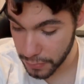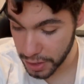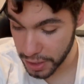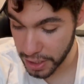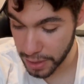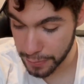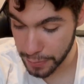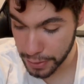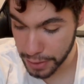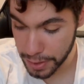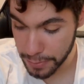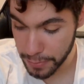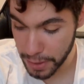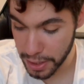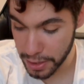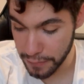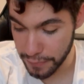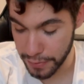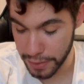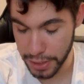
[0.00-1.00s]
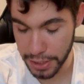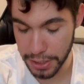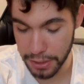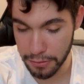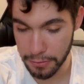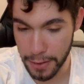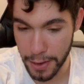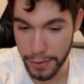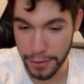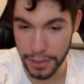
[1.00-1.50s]
And I've already made a
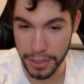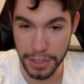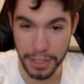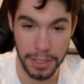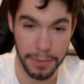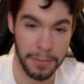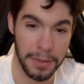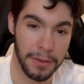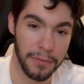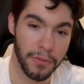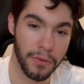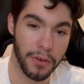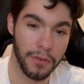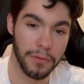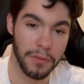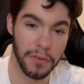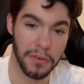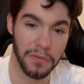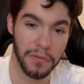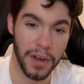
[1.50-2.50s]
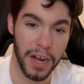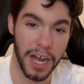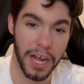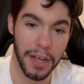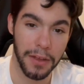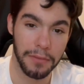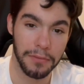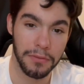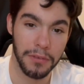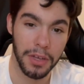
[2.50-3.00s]
video about EDP
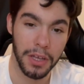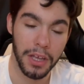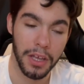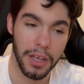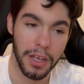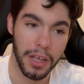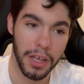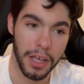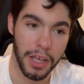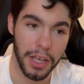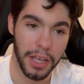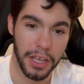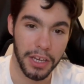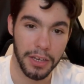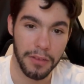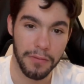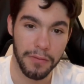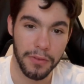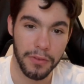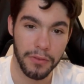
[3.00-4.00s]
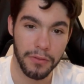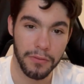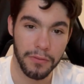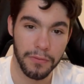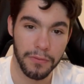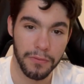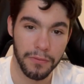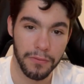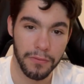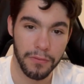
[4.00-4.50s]
445, and if you've
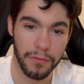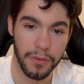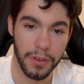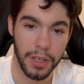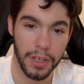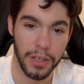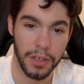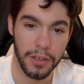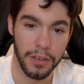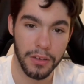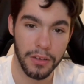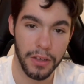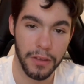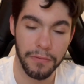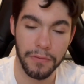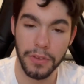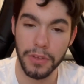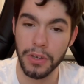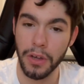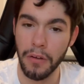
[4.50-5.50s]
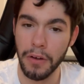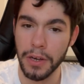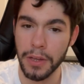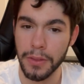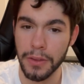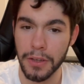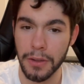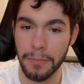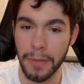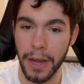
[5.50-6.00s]
if you know
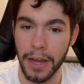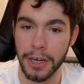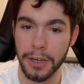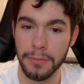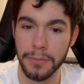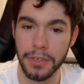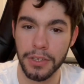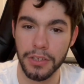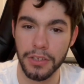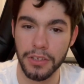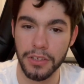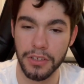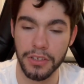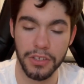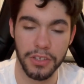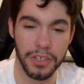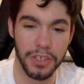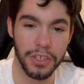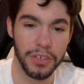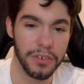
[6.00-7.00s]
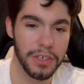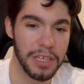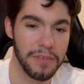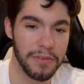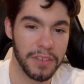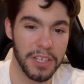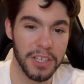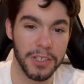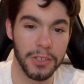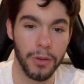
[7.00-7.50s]
anything about him, you, you, you don't
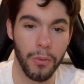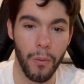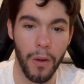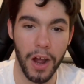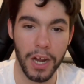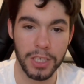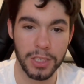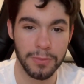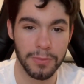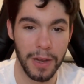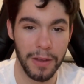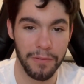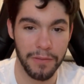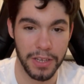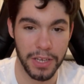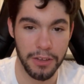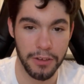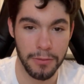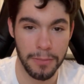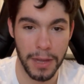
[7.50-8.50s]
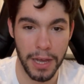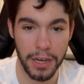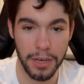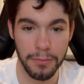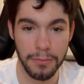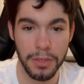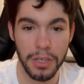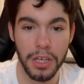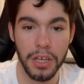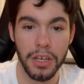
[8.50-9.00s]
even need to watch my video about
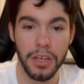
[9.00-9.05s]
him.